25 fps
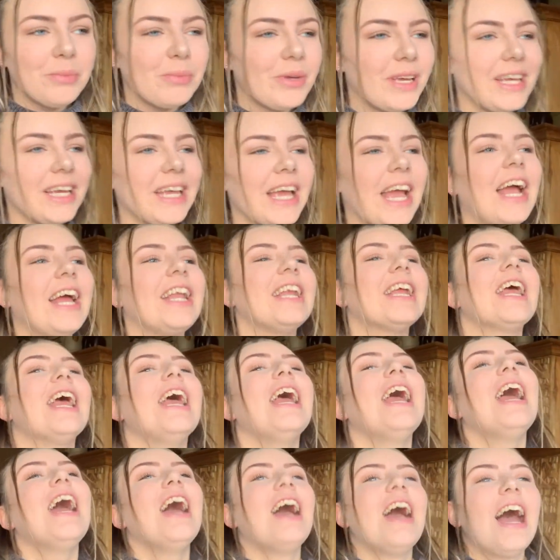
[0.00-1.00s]
picking,
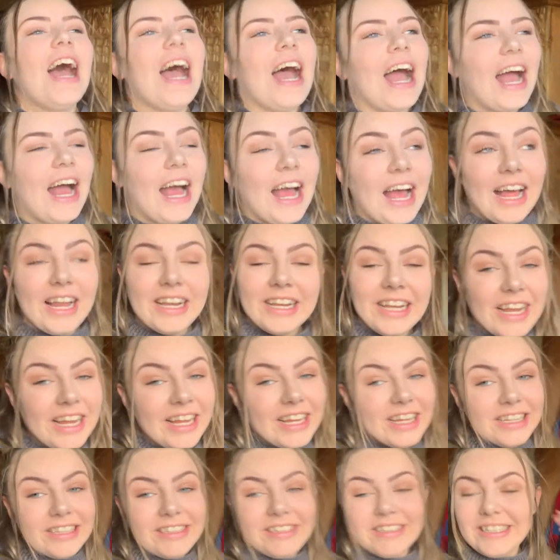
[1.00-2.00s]
and
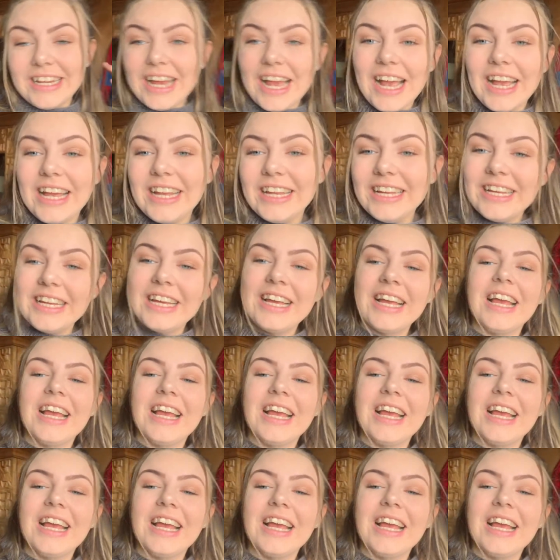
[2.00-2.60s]
today